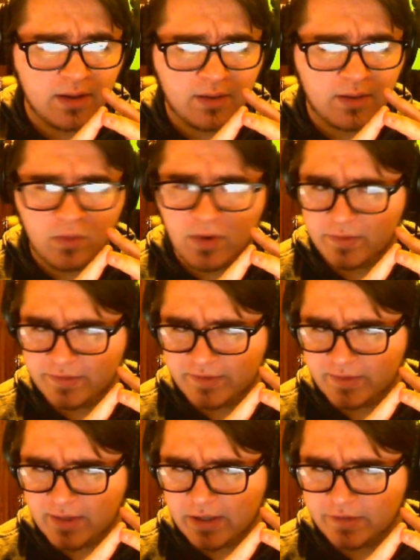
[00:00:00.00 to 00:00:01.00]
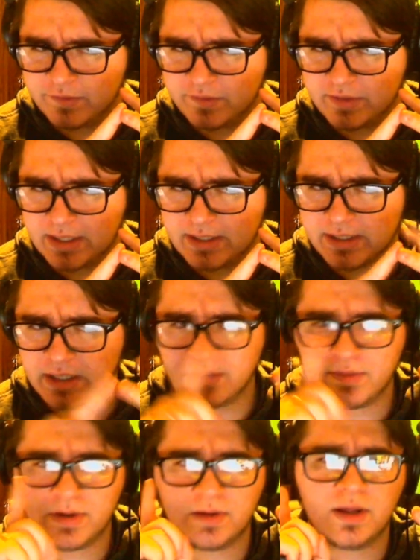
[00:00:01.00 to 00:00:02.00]
What else did I talk
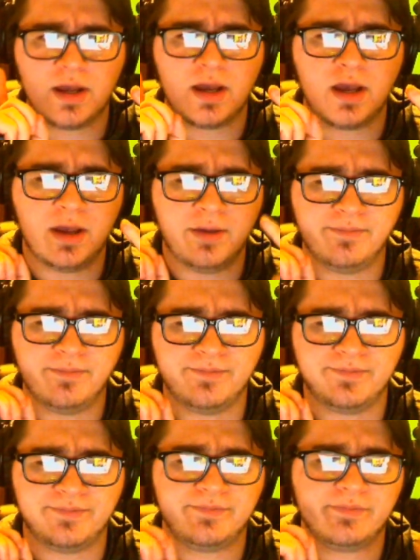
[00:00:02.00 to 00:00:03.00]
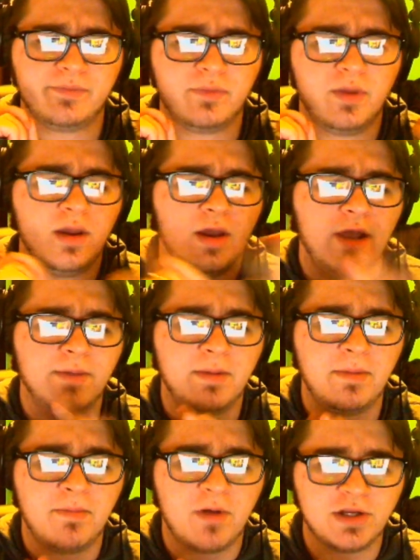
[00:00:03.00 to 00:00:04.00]
about?
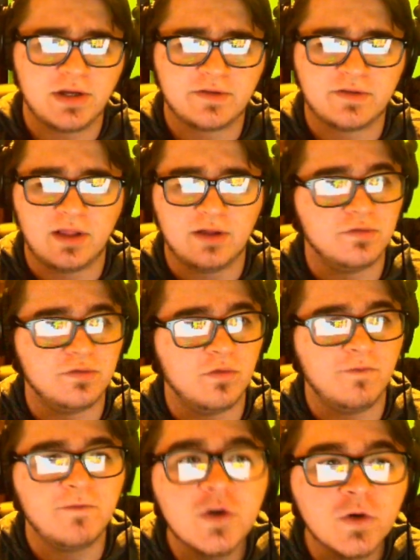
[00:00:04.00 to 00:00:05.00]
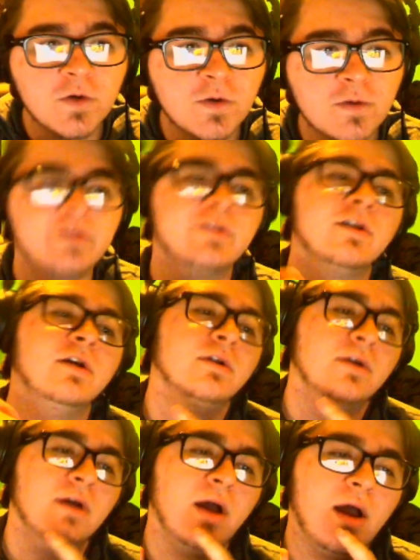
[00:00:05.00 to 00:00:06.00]
Upcoming projects, lots of reviews.
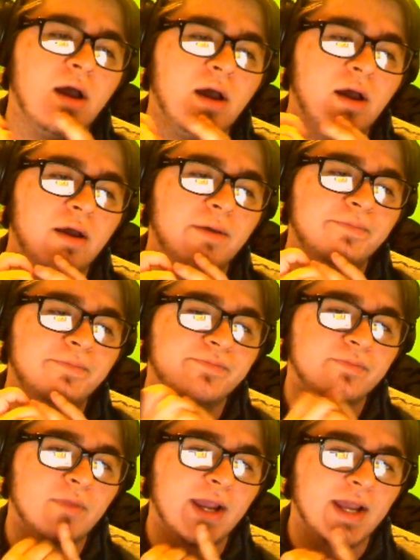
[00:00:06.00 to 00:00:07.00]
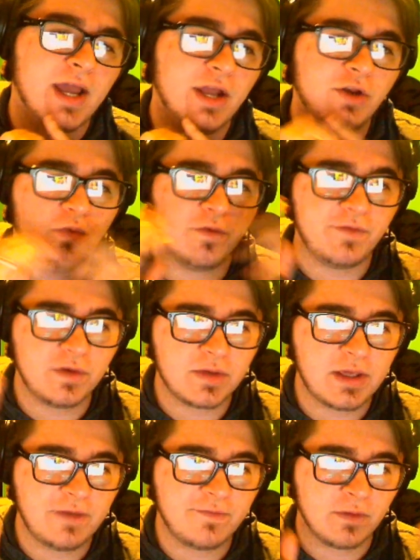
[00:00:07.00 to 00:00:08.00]
I got a new review
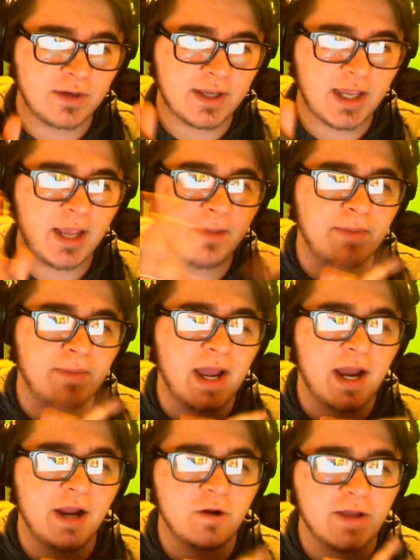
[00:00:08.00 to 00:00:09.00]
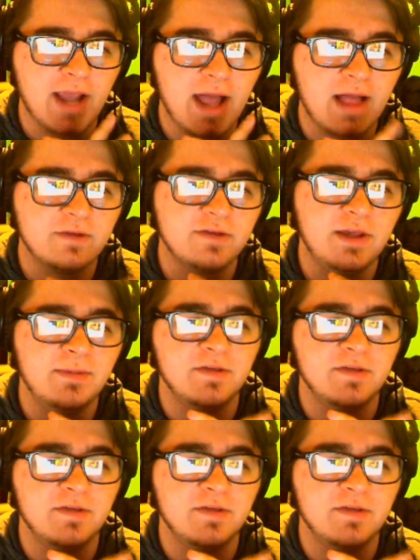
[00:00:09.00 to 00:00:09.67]
key for a game by Iron Galaxy, the